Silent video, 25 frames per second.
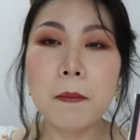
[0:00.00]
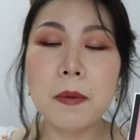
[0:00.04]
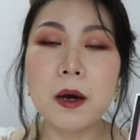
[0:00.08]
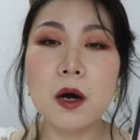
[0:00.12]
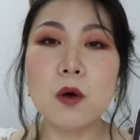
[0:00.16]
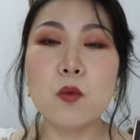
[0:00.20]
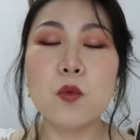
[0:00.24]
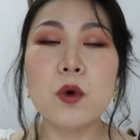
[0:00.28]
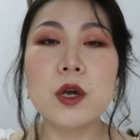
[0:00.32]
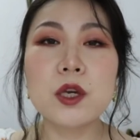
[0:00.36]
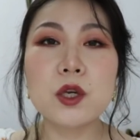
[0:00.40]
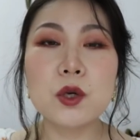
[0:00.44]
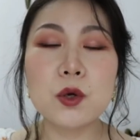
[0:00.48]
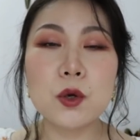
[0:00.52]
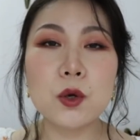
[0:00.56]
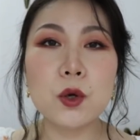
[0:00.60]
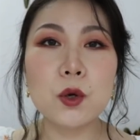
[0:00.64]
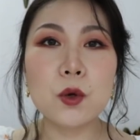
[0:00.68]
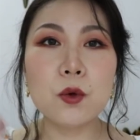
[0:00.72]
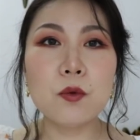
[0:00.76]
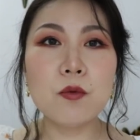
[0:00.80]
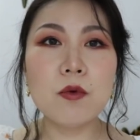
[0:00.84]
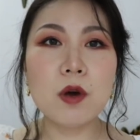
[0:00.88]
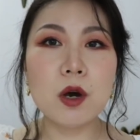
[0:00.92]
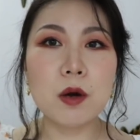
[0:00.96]
but when
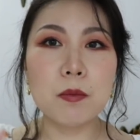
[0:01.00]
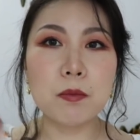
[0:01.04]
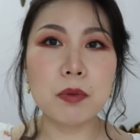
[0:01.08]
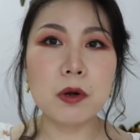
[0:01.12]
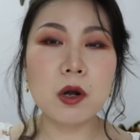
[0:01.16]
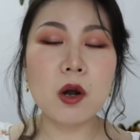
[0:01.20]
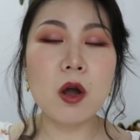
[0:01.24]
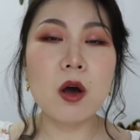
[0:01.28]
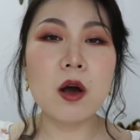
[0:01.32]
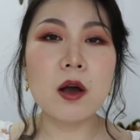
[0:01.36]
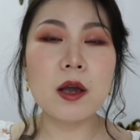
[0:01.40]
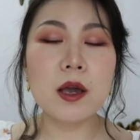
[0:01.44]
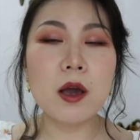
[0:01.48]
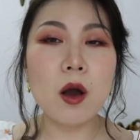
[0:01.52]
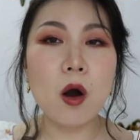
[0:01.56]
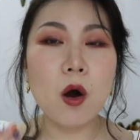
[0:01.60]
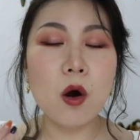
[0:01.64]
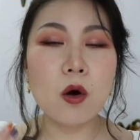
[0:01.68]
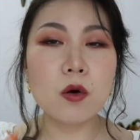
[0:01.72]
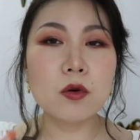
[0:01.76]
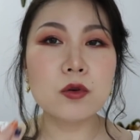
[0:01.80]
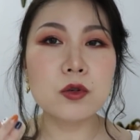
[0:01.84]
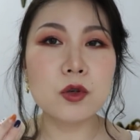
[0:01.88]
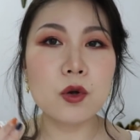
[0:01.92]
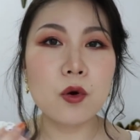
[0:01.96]
you apply
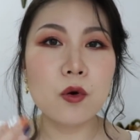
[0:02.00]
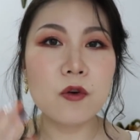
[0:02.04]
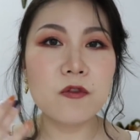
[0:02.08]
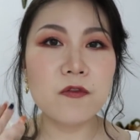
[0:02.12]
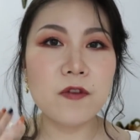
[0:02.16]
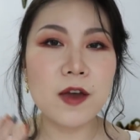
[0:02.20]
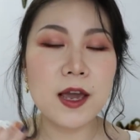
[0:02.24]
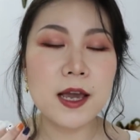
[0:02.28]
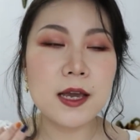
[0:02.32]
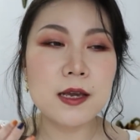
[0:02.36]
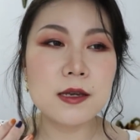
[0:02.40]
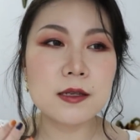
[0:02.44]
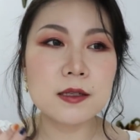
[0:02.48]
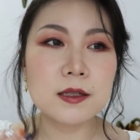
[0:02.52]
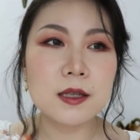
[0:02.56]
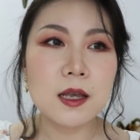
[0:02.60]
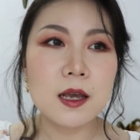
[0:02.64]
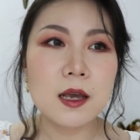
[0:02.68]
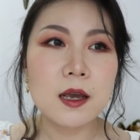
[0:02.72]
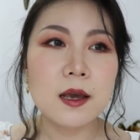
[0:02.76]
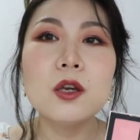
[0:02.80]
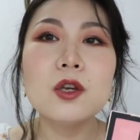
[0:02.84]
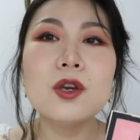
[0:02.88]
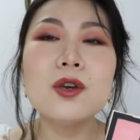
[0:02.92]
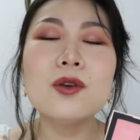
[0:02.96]
on your face,
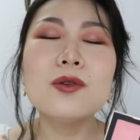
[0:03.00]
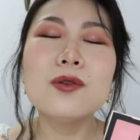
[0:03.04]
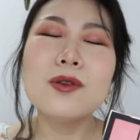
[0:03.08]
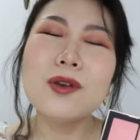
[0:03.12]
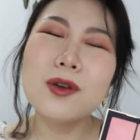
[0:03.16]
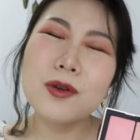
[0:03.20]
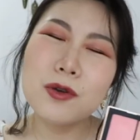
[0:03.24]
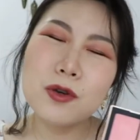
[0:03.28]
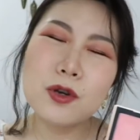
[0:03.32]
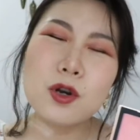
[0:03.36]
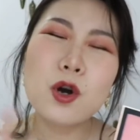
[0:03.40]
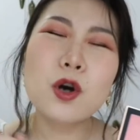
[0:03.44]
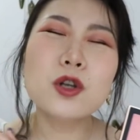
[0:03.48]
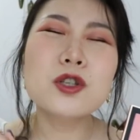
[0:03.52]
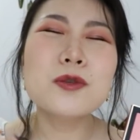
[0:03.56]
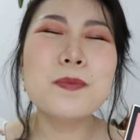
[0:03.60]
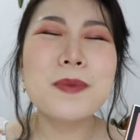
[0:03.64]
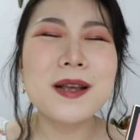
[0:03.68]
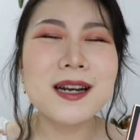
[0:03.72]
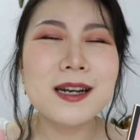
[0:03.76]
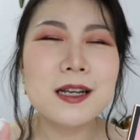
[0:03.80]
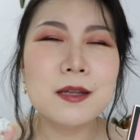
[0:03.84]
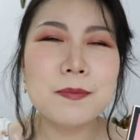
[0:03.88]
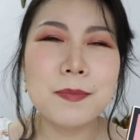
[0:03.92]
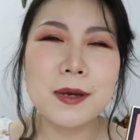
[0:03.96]
you got to be
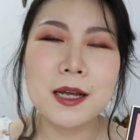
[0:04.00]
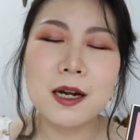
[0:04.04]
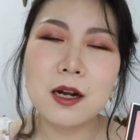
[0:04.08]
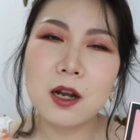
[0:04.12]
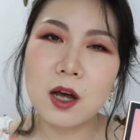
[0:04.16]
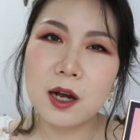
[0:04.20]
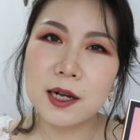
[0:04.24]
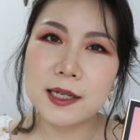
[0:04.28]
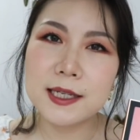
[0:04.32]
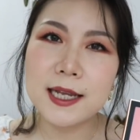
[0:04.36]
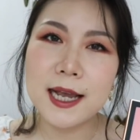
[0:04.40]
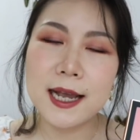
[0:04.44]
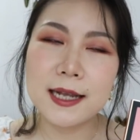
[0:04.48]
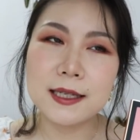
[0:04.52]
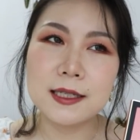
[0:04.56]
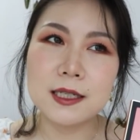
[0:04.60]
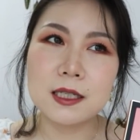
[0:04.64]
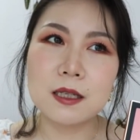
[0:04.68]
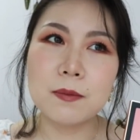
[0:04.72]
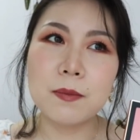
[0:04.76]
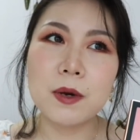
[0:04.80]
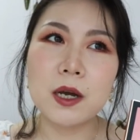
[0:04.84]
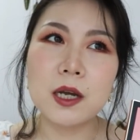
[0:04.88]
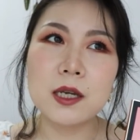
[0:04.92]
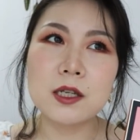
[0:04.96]
a little bit
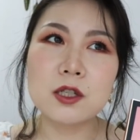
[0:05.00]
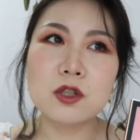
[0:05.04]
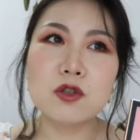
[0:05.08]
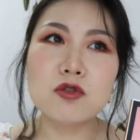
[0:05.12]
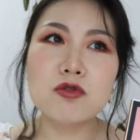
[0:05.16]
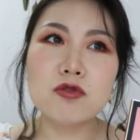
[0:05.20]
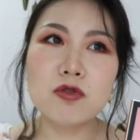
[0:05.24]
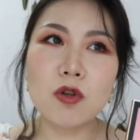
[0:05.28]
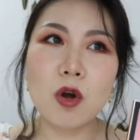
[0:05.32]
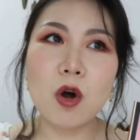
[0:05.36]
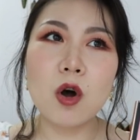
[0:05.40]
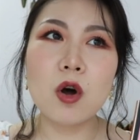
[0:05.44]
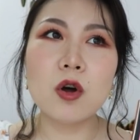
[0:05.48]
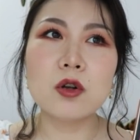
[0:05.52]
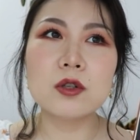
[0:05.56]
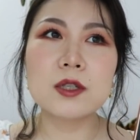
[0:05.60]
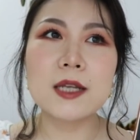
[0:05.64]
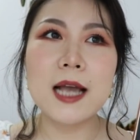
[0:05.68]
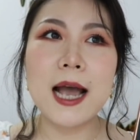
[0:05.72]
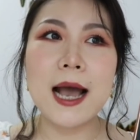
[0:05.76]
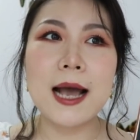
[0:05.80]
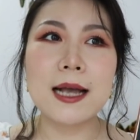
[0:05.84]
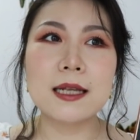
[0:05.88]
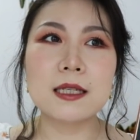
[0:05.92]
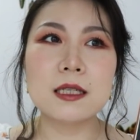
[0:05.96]
light-handed, but it's not
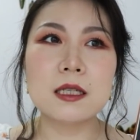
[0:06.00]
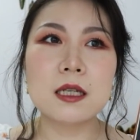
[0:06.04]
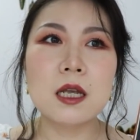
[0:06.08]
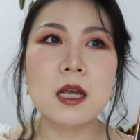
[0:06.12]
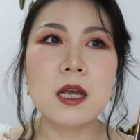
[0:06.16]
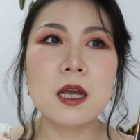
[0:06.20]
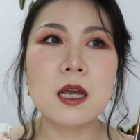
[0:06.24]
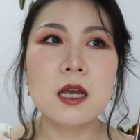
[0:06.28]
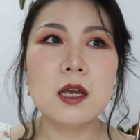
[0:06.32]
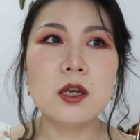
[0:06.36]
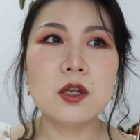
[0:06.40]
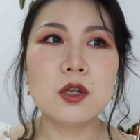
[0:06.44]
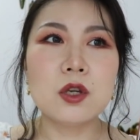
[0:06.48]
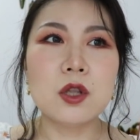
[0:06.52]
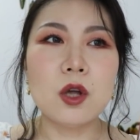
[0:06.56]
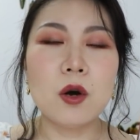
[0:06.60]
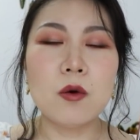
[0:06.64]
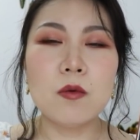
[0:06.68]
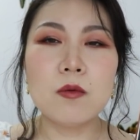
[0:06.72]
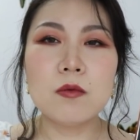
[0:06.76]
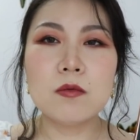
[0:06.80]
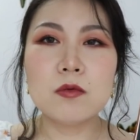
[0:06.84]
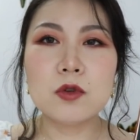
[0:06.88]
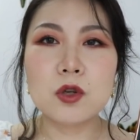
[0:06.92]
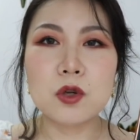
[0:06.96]
as, you know,
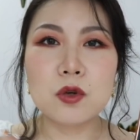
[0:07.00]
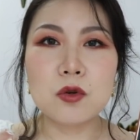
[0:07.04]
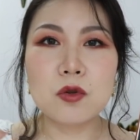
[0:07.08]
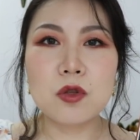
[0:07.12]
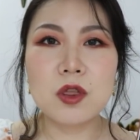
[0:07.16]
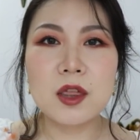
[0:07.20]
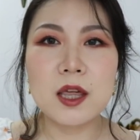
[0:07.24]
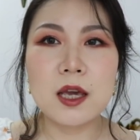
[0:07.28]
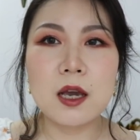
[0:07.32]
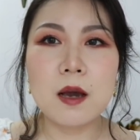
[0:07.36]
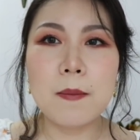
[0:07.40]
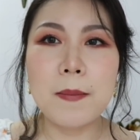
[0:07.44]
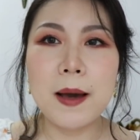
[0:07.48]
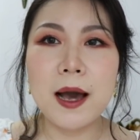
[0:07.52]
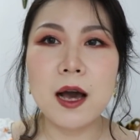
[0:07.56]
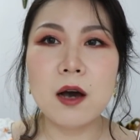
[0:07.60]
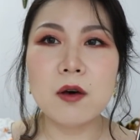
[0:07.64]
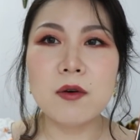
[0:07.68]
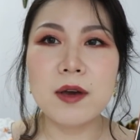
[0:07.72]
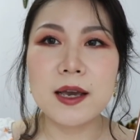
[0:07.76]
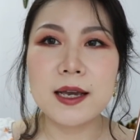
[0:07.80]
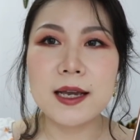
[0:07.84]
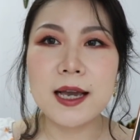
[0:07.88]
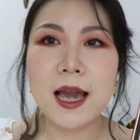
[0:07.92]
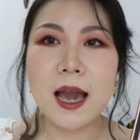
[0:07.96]
you think
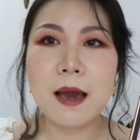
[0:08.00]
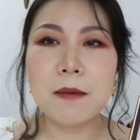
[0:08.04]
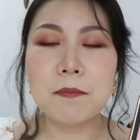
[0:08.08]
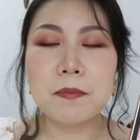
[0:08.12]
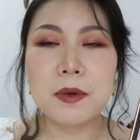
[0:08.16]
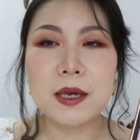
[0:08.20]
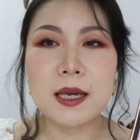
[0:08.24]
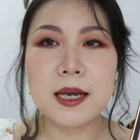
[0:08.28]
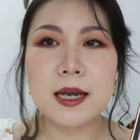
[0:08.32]
about it can